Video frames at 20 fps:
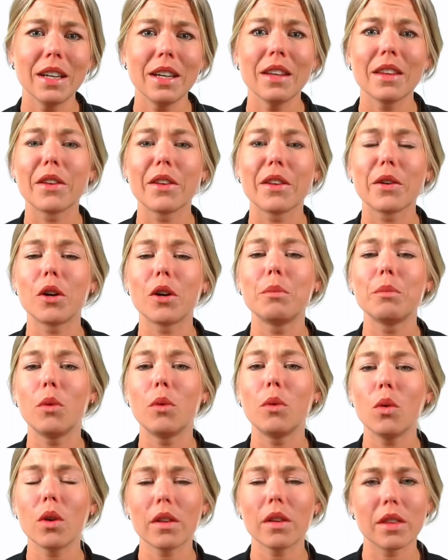there are
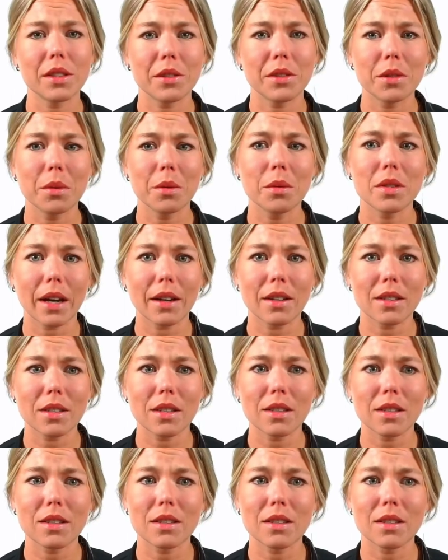more than two
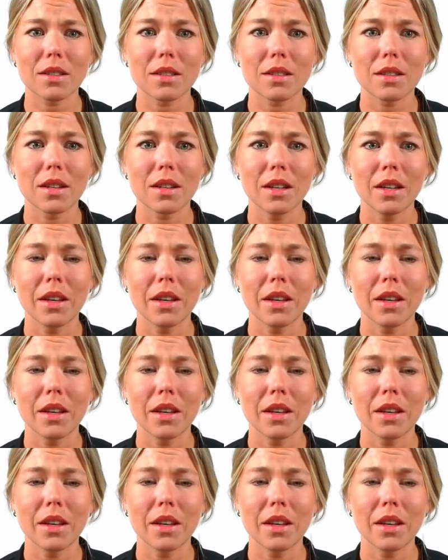sexes.